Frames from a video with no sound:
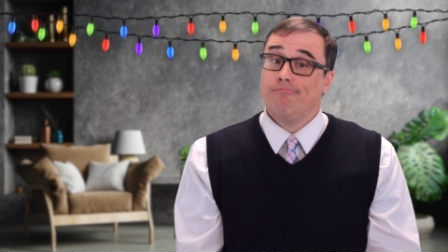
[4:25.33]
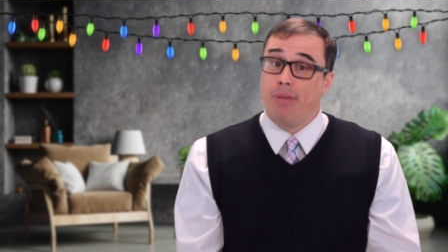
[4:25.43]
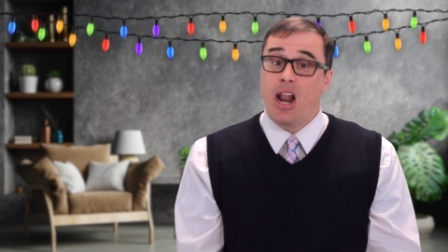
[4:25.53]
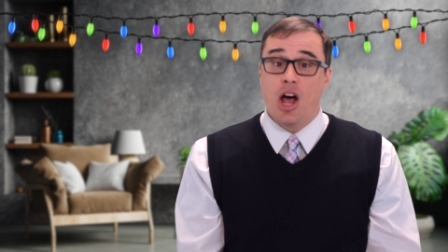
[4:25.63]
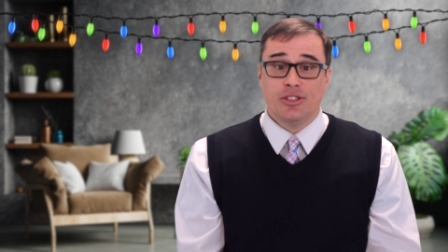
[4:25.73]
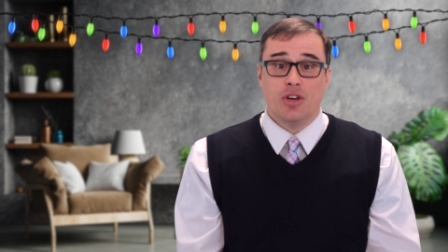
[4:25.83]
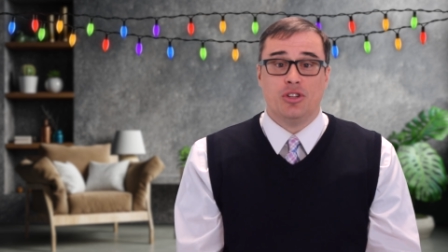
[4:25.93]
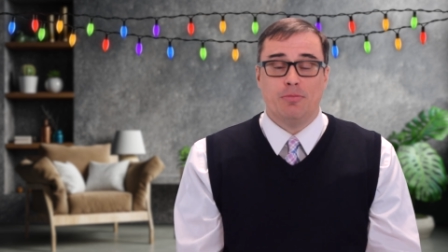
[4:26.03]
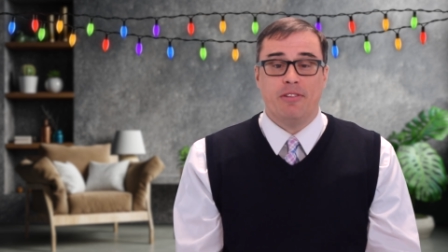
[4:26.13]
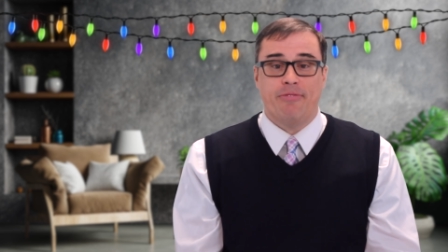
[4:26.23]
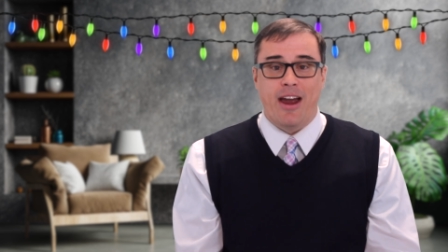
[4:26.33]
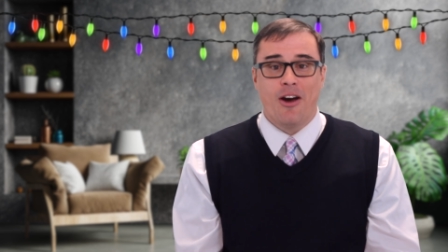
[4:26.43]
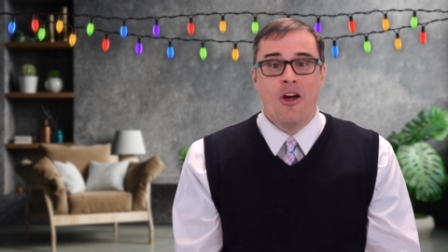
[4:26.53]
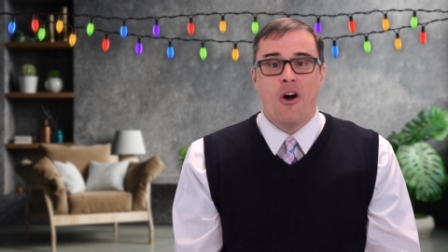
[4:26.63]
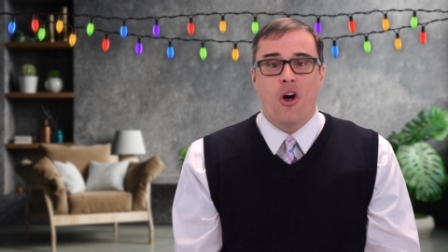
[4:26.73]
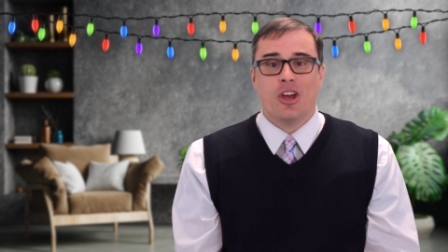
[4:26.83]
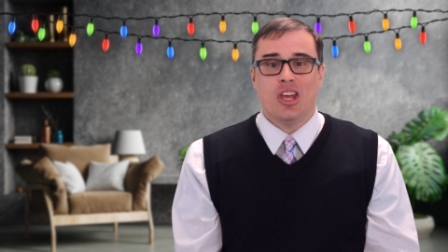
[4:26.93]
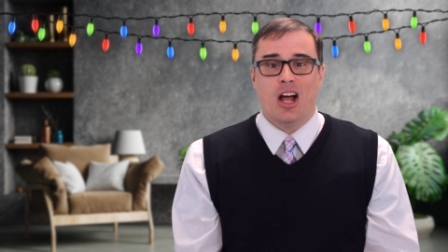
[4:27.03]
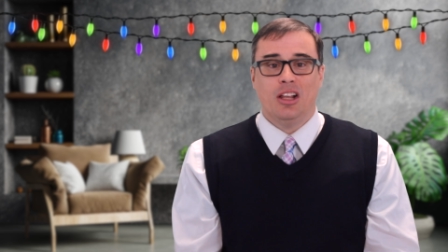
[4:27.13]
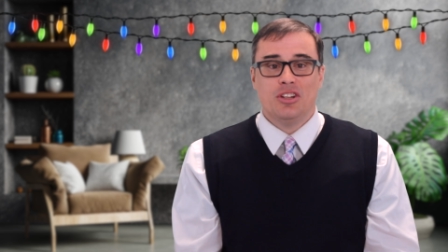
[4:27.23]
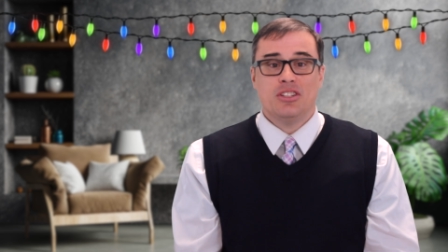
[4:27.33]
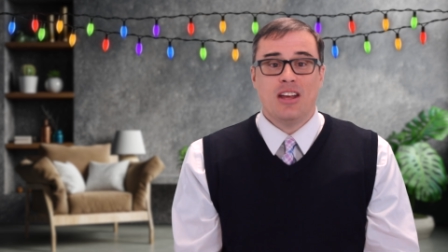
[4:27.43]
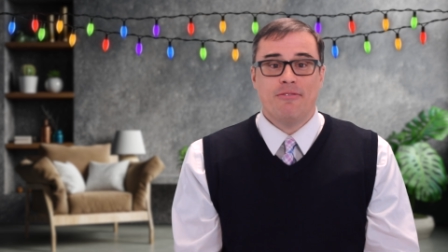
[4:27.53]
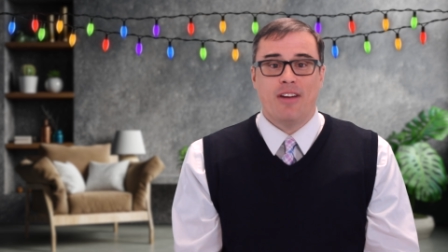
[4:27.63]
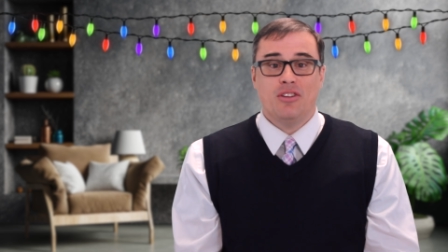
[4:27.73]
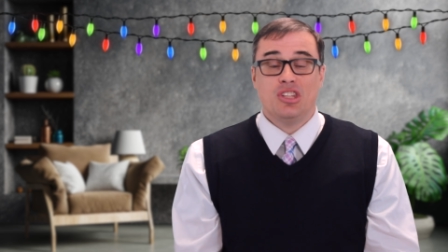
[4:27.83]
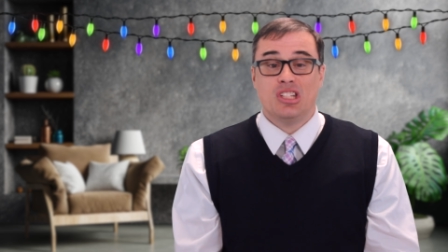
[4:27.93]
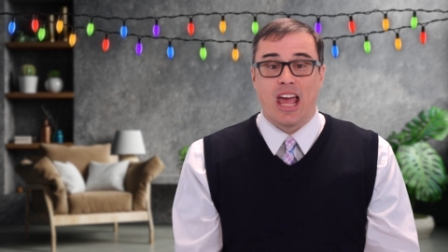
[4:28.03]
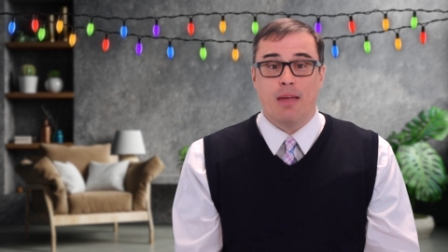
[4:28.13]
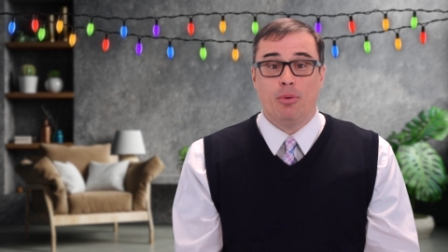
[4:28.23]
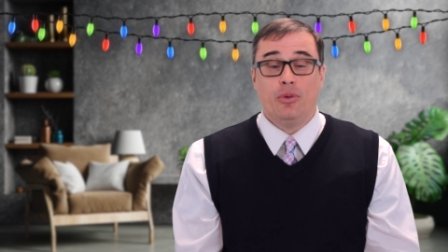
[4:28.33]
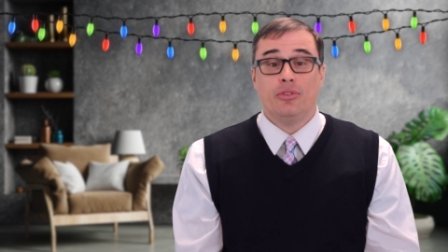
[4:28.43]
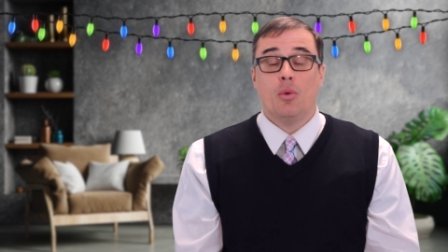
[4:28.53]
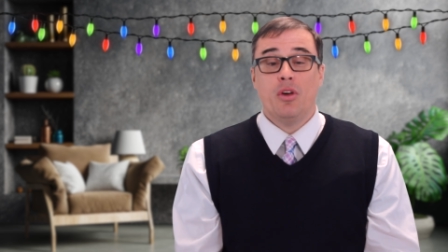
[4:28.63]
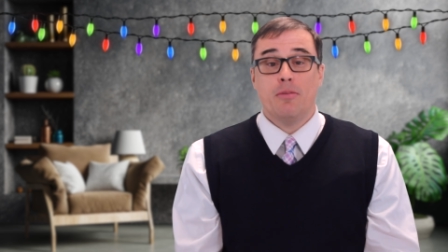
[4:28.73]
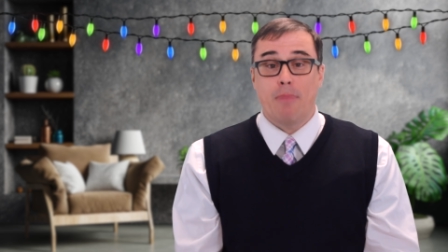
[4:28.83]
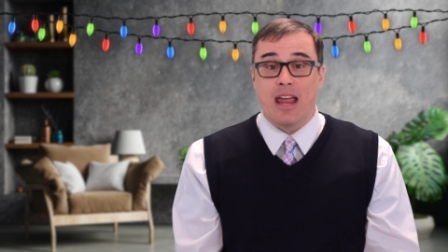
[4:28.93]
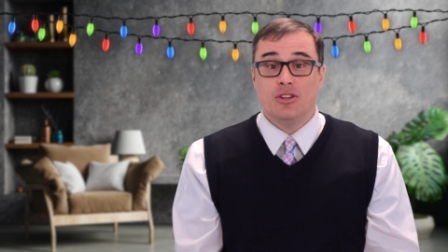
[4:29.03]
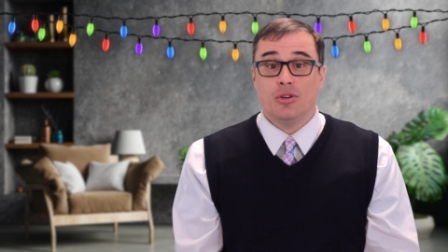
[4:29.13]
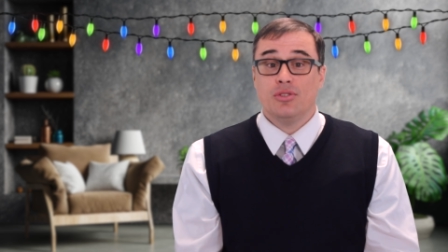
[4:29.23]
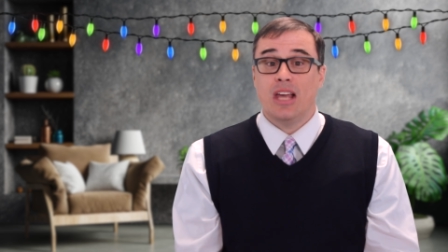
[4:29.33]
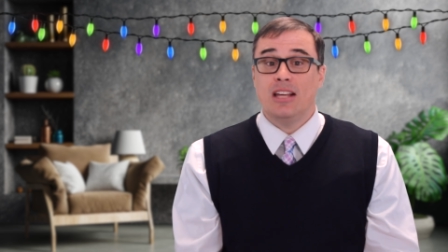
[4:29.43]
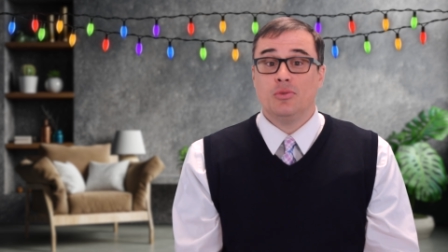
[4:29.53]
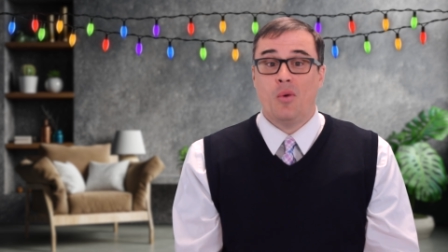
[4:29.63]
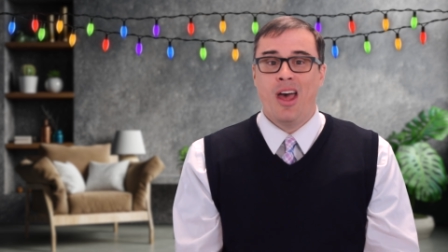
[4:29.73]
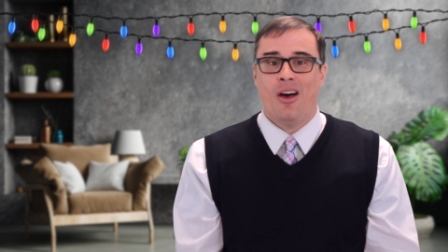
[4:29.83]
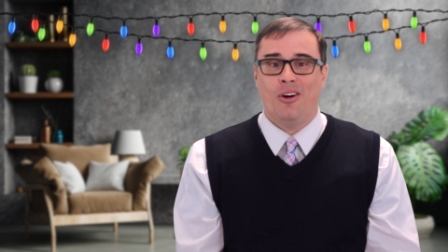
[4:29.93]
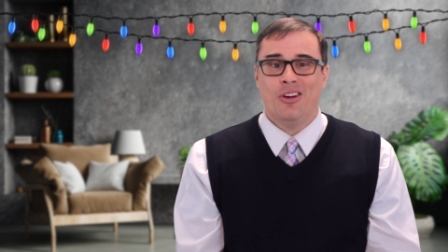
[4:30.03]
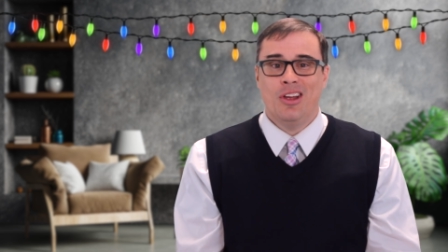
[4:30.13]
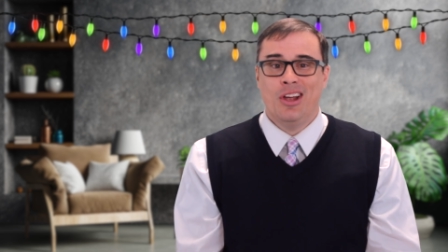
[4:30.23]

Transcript: But also, to be fair, archaeologists have found stables with mangers as well.